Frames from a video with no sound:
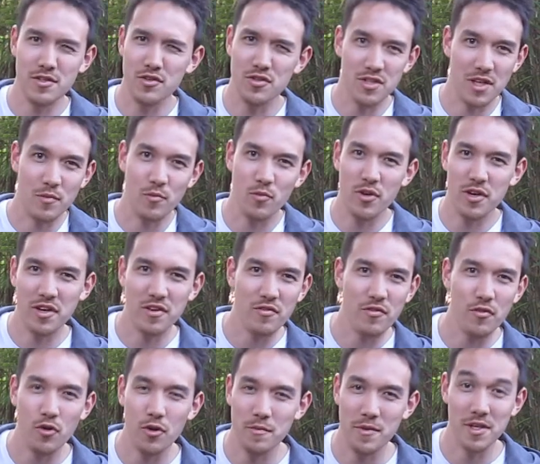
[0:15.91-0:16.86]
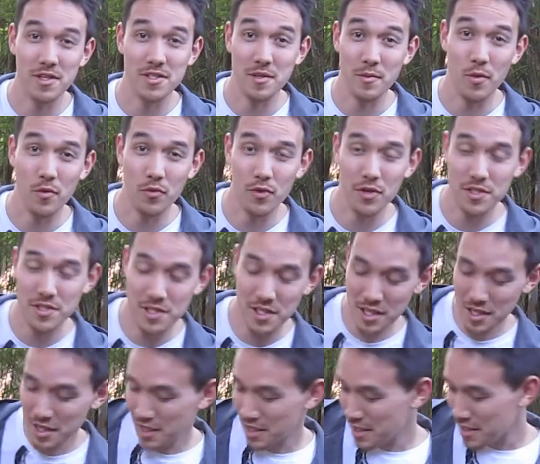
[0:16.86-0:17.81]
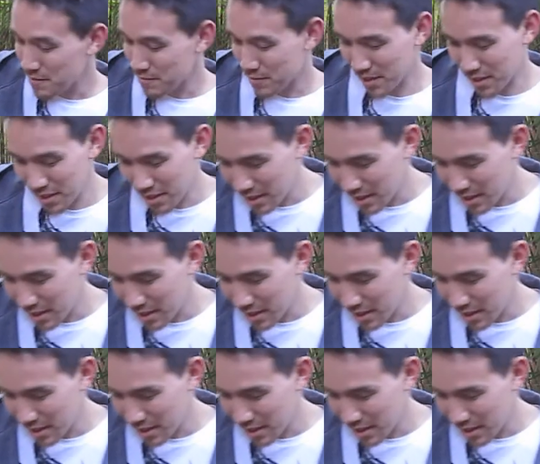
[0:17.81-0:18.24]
Usually I'm wearing four because I'm a wuss. But